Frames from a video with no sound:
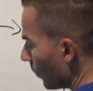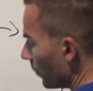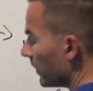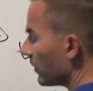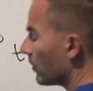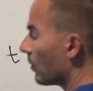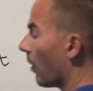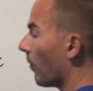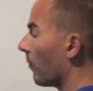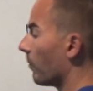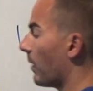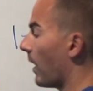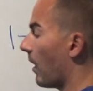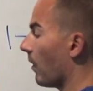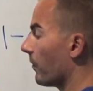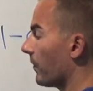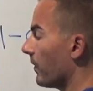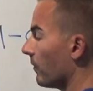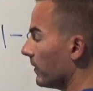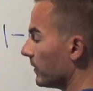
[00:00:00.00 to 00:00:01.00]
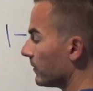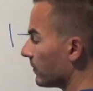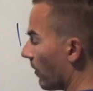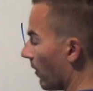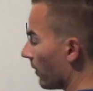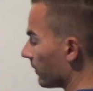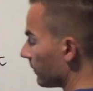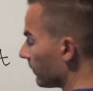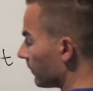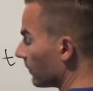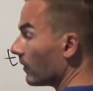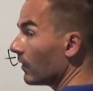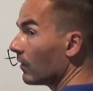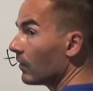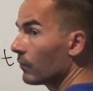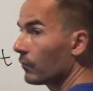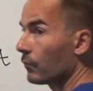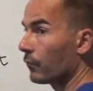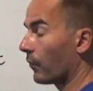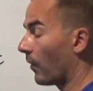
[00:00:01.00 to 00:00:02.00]
we compound the returns
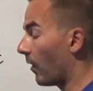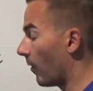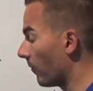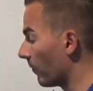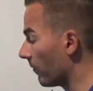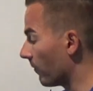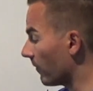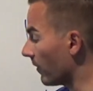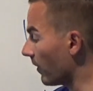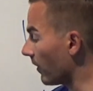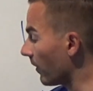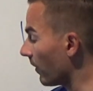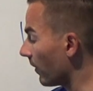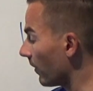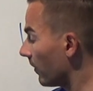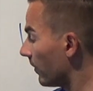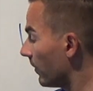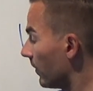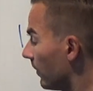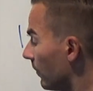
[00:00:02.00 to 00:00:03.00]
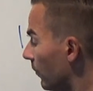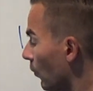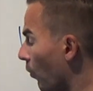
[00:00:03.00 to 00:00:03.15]
from the